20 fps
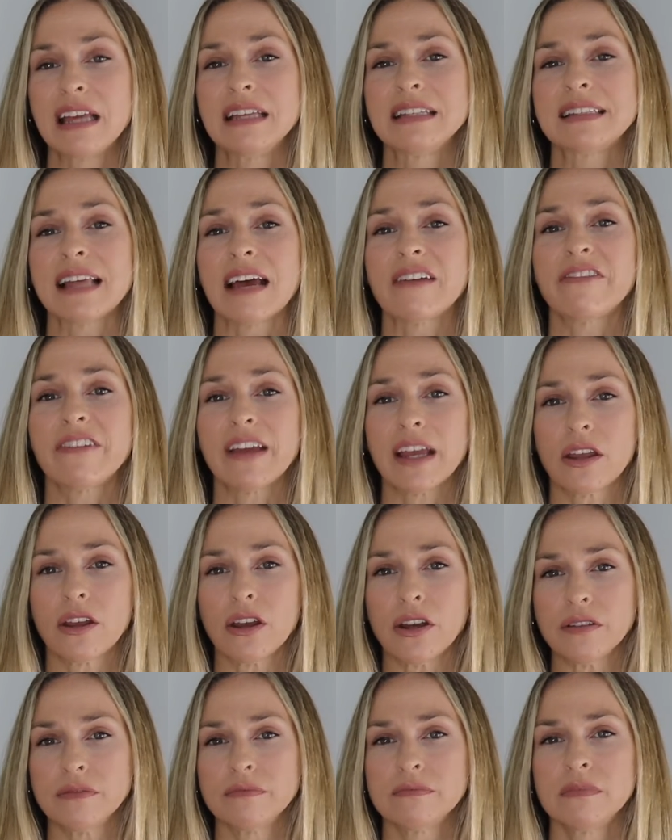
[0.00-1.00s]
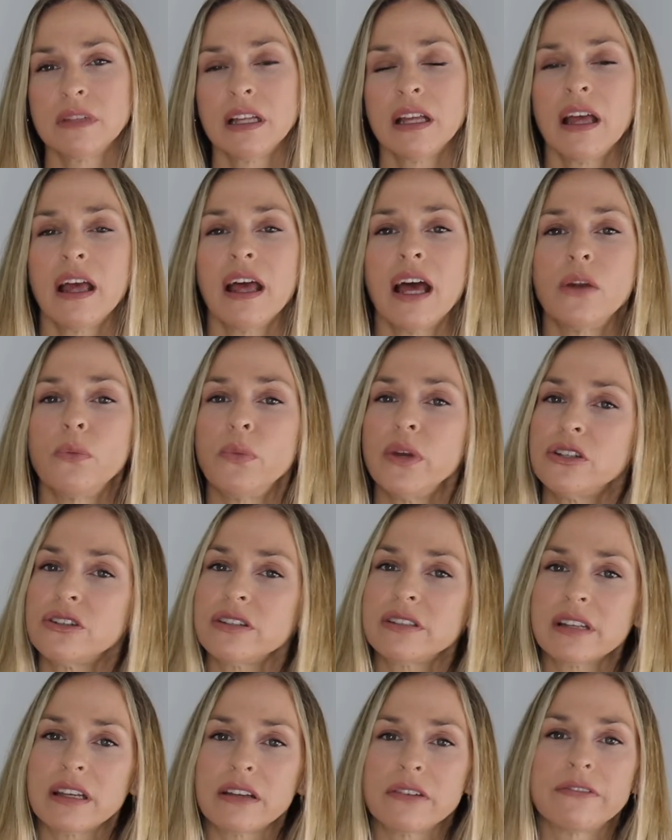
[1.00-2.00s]
Ça fait que. And we
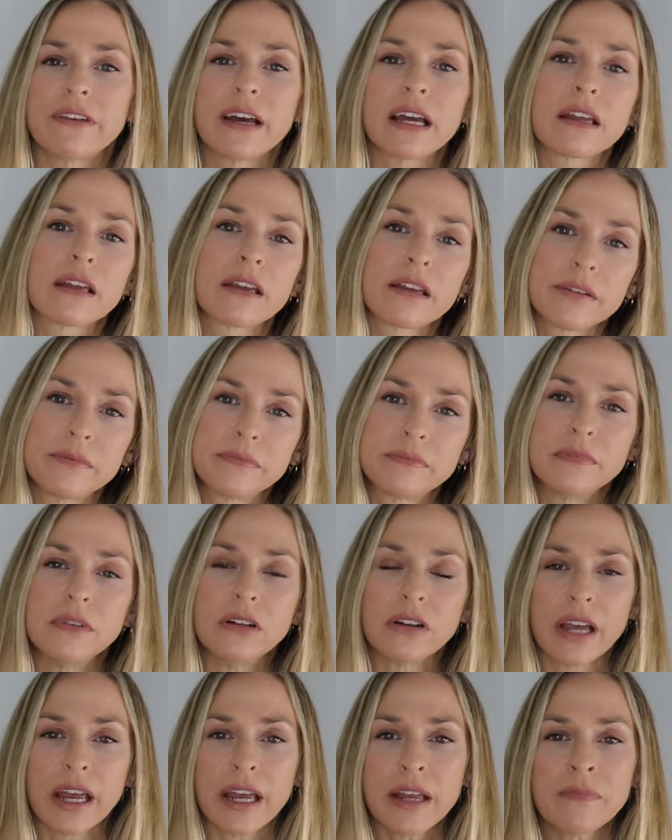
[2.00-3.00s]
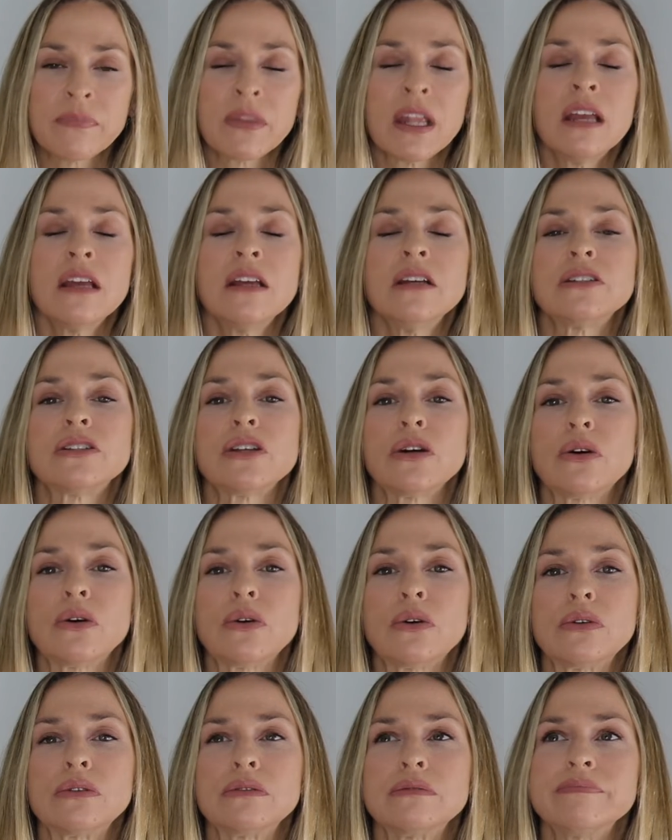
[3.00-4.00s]
just say faque, okay?
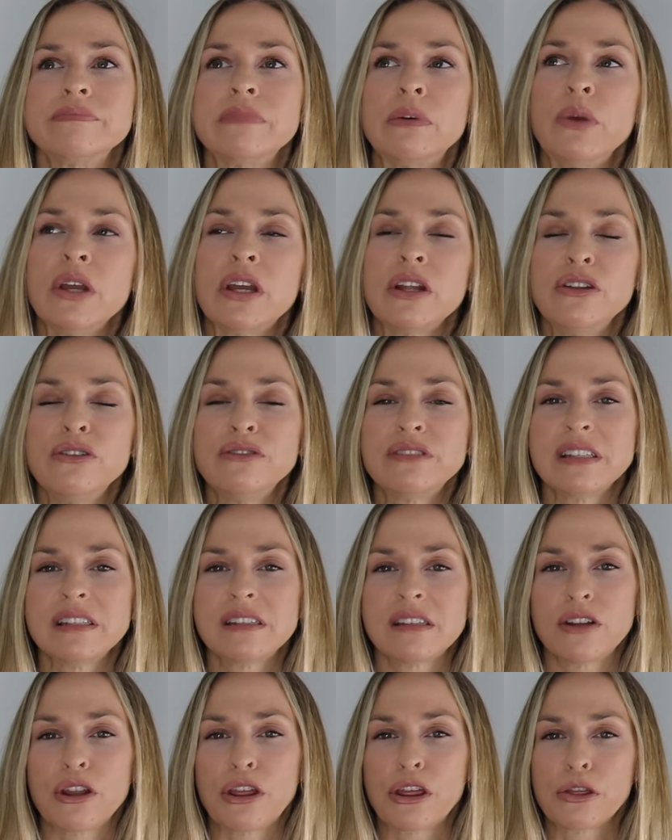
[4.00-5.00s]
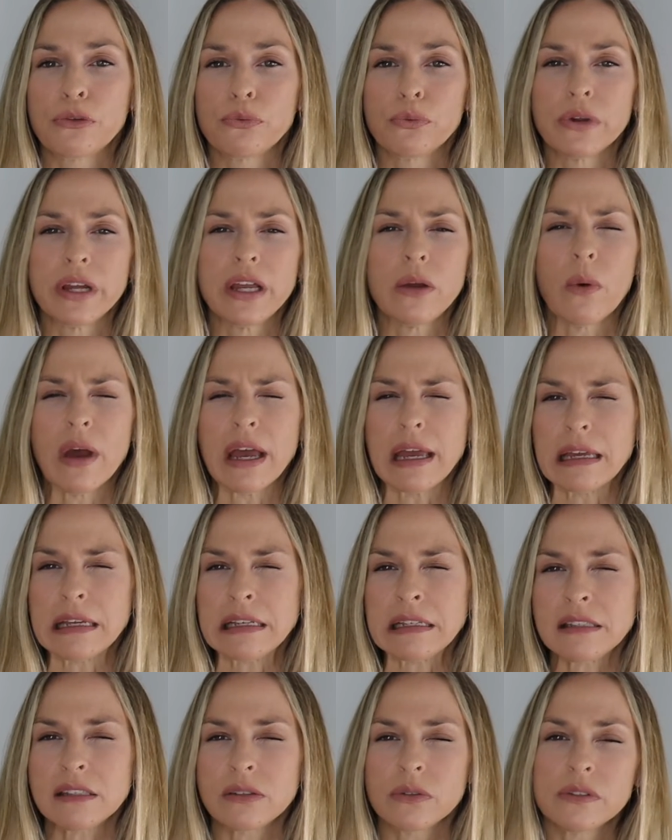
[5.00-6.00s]
So we can use these in 3
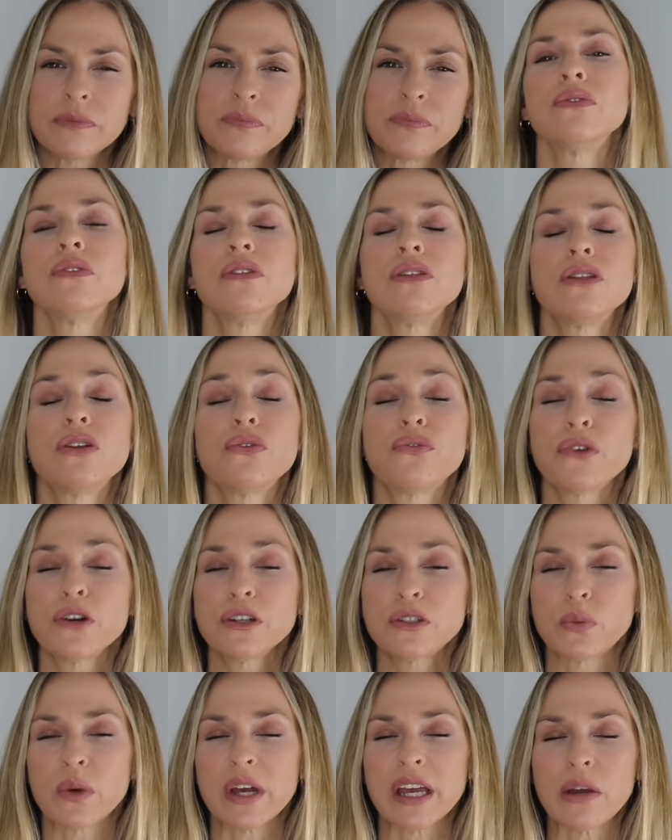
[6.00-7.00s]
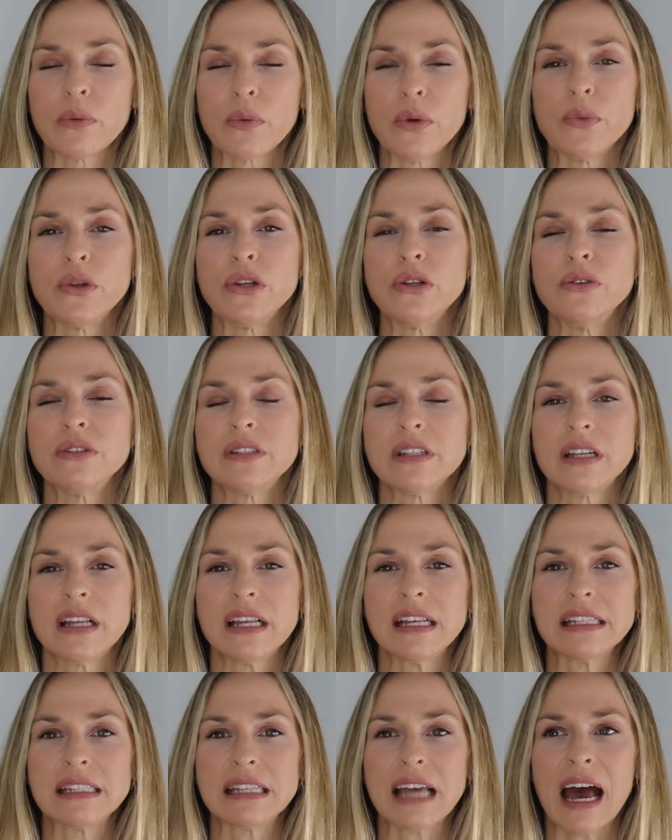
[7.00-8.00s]
ways. The first way we would use it
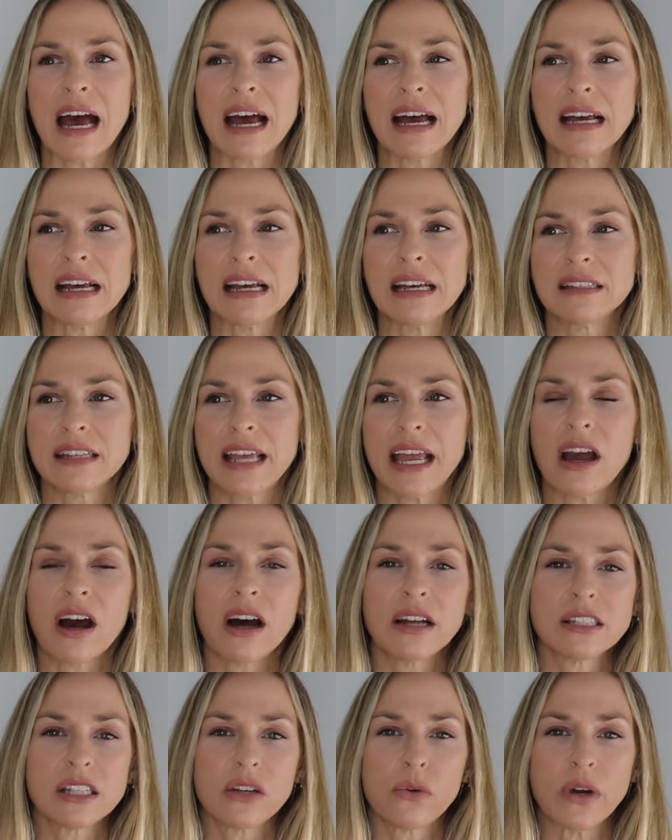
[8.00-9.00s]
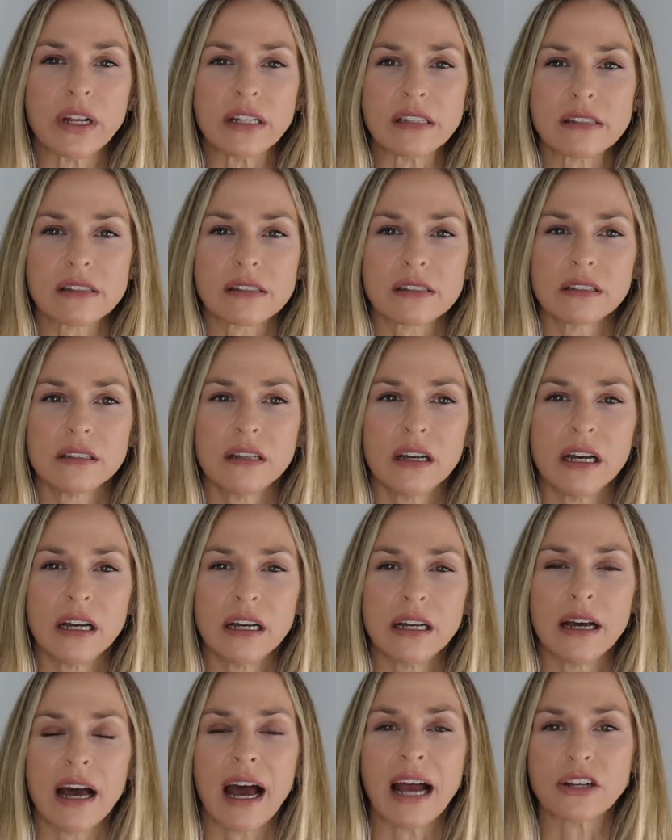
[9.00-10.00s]
is as a consequence,
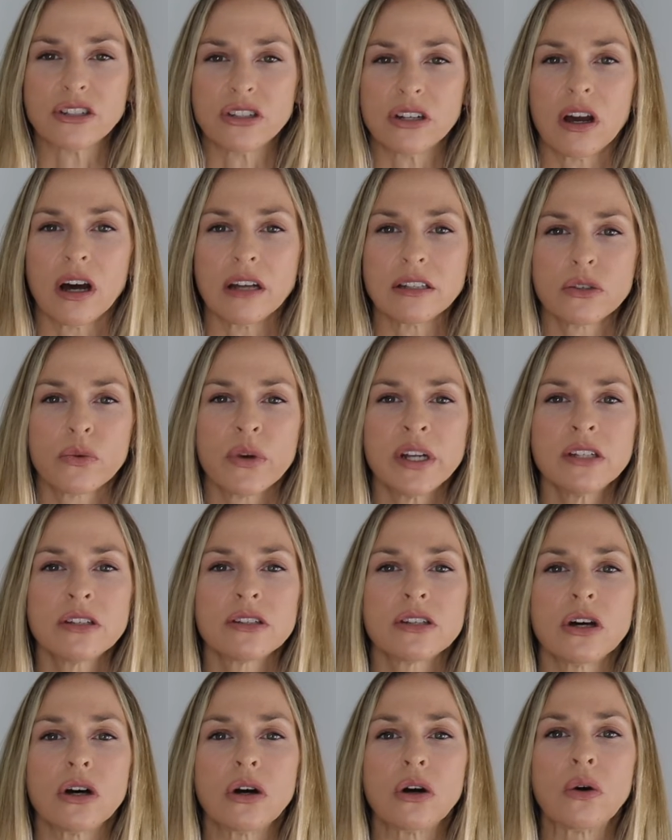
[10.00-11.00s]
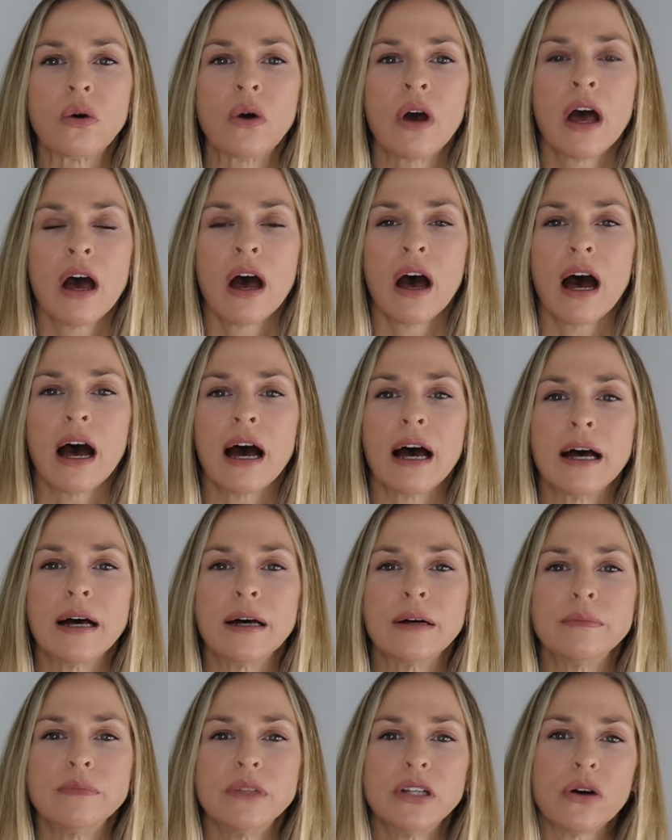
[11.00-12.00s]
action consequence. So,
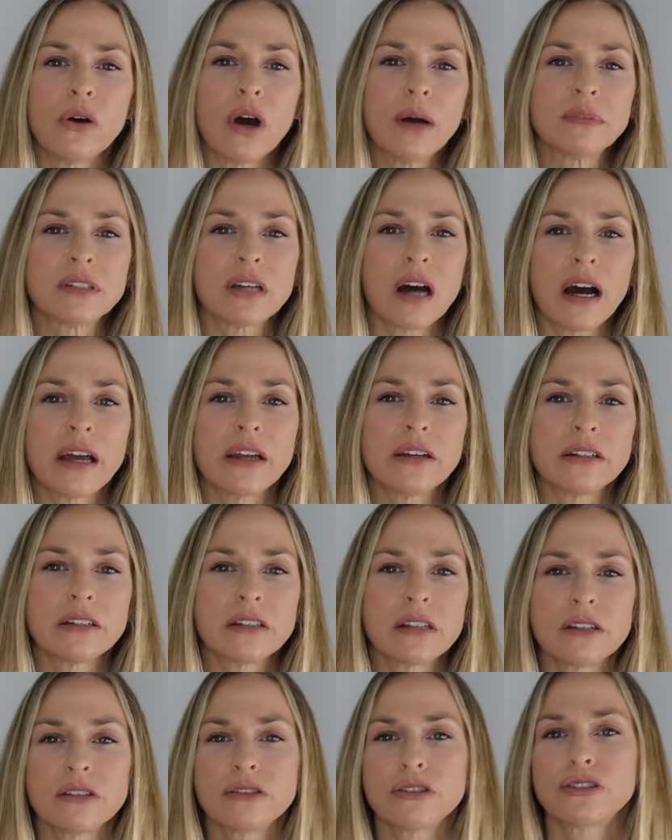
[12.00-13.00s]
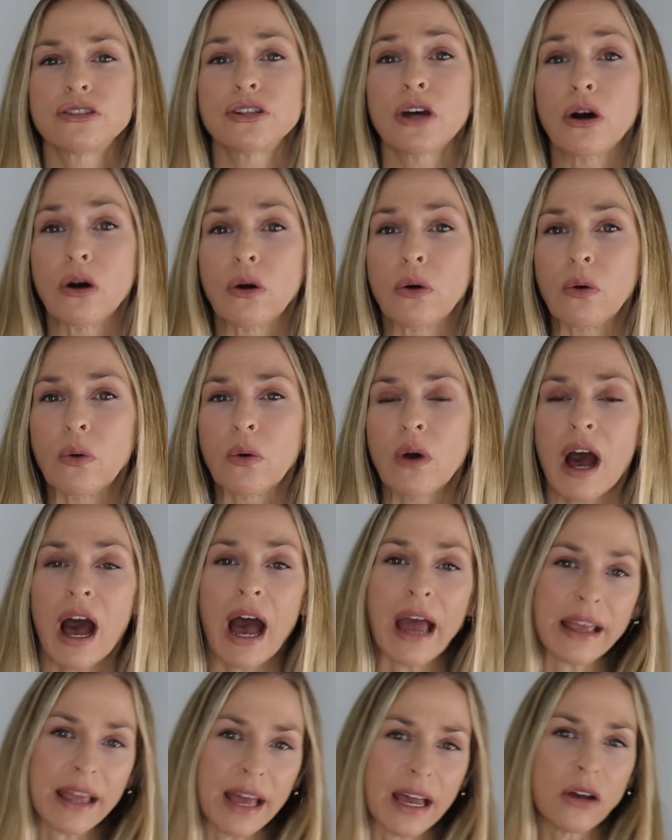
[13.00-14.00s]
I'm tired, so
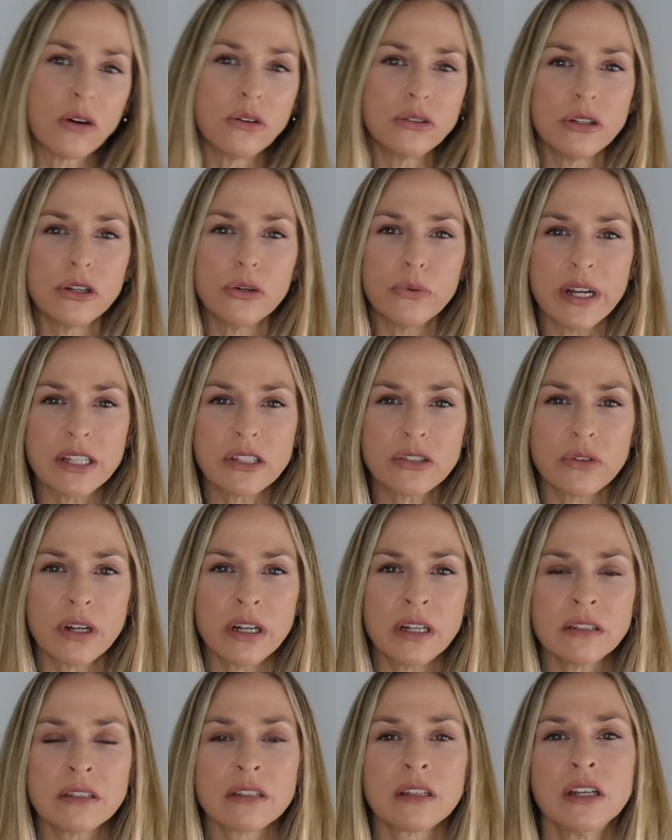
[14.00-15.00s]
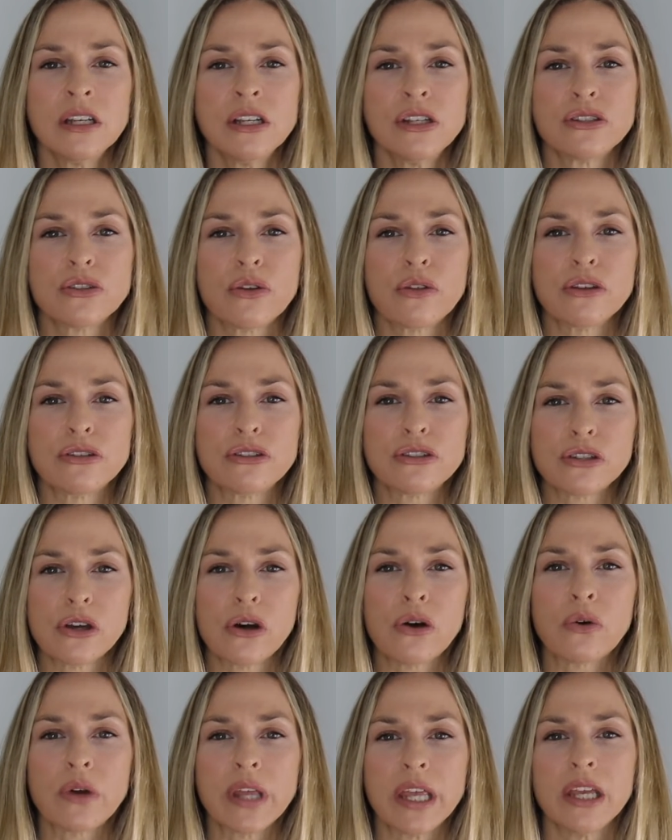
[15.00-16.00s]
I can't go to the restaurant. So the
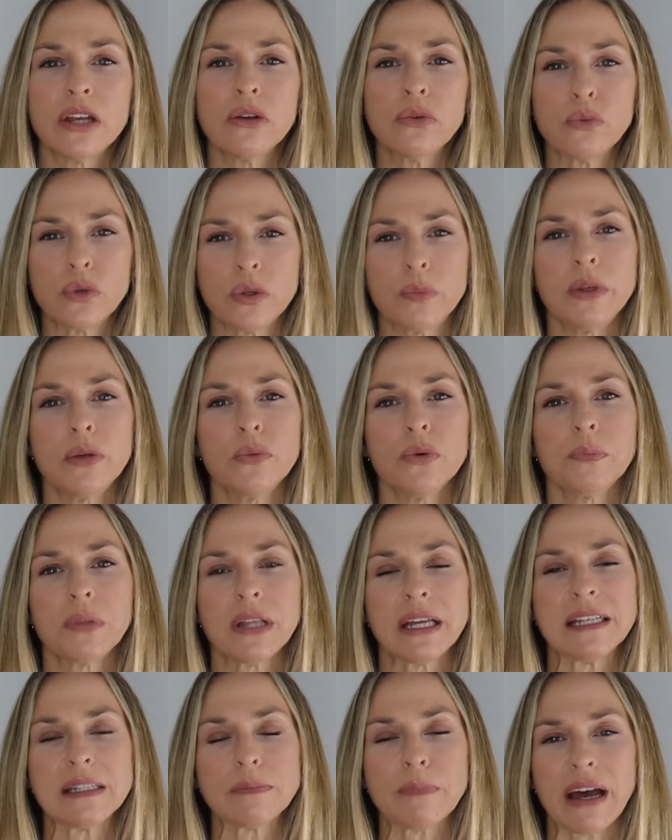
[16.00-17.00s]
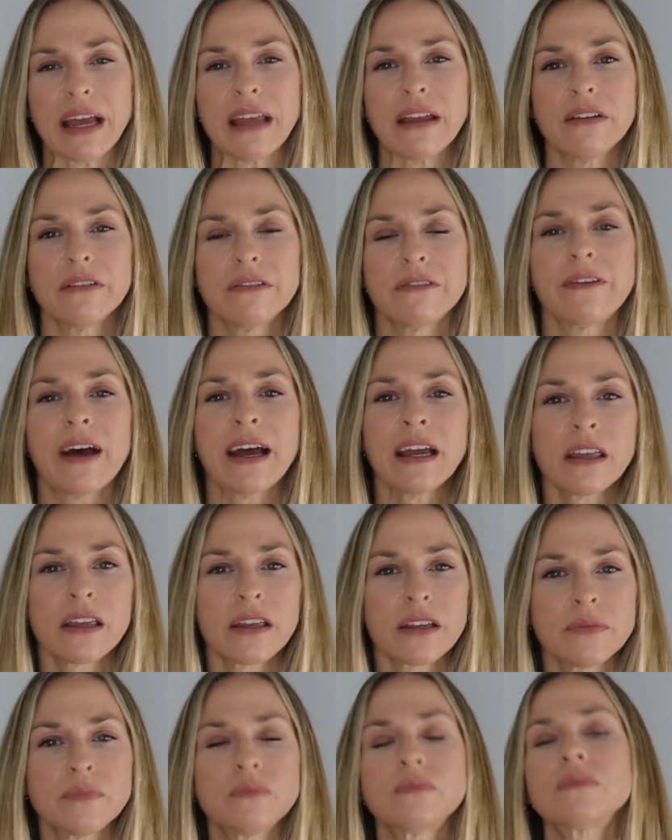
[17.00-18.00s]
so here would be replaced by faque.